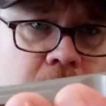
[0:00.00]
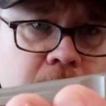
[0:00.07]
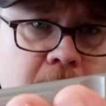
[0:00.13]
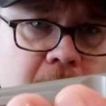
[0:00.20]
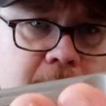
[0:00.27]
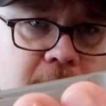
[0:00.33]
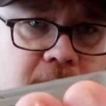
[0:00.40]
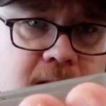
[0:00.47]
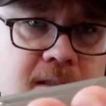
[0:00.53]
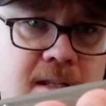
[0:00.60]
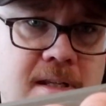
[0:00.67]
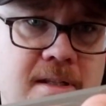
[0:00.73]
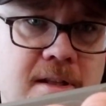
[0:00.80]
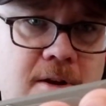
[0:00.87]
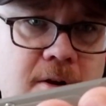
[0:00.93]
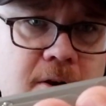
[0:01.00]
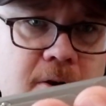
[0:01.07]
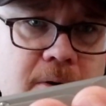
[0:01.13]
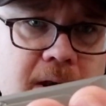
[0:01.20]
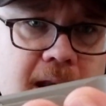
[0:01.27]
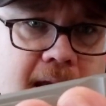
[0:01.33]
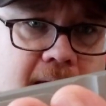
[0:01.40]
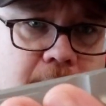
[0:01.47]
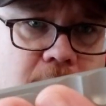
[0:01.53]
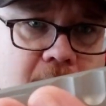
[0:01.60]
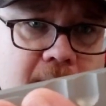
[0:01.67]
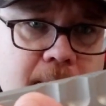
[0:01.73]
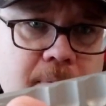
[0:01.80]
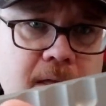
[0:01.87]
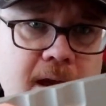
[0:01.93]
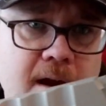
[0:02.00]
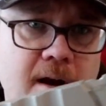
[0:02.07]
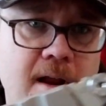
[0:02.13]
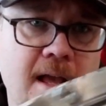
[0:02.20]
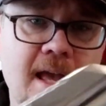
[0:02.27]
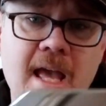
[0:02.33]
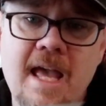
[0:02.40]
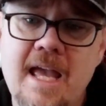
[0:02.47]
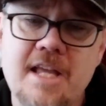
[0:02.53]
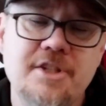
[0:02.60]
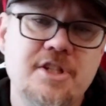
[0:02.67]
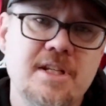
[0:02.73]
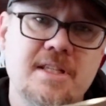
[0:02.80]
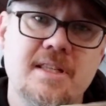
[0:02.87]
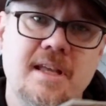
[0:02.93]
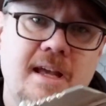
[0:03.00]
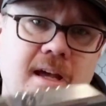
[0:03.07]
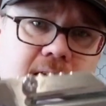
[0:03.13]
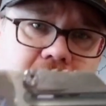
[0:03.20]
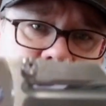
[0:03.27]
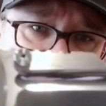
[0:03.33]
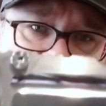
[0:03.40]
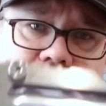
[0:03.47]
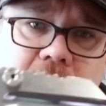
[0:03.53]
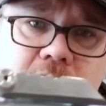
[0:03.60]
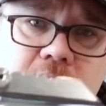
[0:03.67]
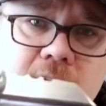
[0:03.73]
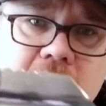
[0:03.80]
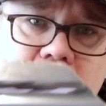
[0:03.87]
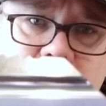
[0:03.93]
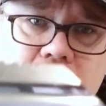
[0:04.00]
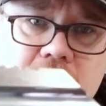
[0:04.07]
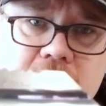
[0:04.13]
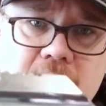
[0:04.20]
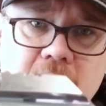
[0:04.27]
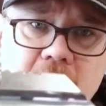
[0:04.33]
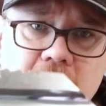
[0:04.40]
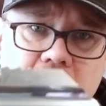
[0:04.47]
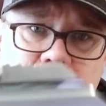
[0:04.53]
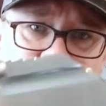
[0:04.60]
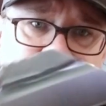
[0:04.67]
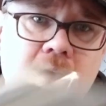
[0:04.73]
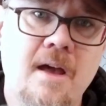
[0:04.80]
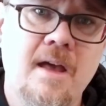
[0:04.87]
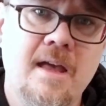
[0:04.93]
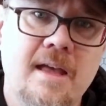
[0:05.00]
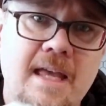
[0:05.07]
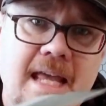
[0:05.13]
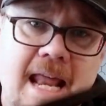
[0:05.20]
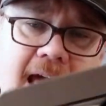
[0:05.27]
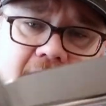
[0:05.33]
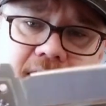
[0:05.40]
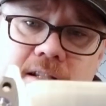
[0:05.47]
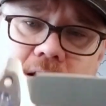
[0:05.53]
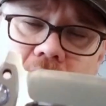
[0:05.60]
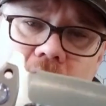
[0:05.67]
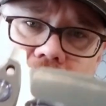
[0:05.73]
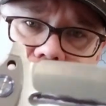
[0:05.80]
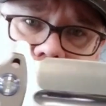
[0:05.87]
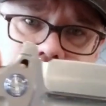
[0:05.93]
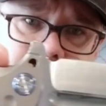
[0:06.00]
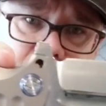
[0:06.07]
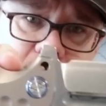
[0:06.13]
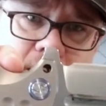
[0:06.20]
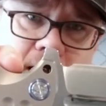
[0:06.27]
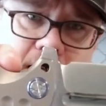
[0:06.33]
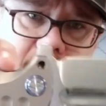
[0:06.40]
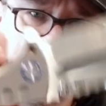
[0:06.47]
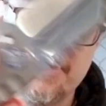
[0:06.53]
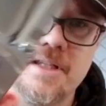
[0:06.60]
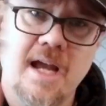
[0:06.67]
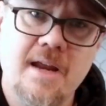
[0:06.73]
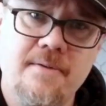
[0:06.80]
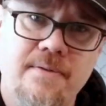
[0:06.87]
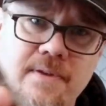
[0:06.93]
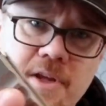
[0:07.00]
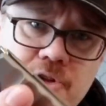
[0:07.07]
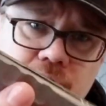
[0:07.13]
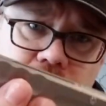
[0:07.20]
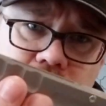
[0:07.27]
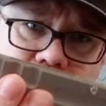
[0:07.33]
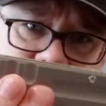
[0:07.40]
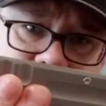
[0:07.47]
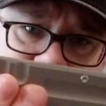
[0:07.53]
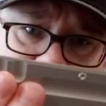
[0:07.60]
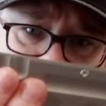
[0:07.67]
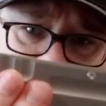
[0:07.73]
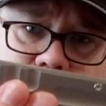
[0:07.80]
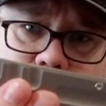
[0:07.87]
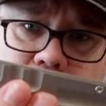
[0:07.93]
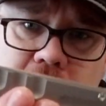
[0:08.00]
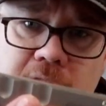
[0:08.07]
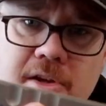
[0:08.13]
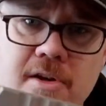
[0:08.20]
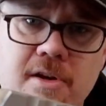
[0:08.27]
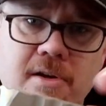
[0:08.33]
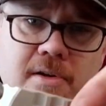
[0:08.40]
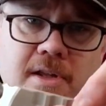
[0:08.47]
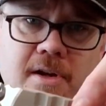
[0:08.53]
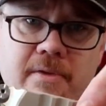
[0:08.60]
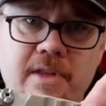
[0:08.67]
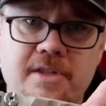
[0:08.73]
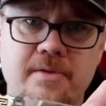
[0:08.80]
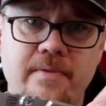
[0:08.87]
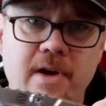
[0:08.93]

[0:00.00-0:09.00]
Maybe you can see his logo and name right up there. It's just a killer design. It has a lot of design features that seem familiar. You know, these are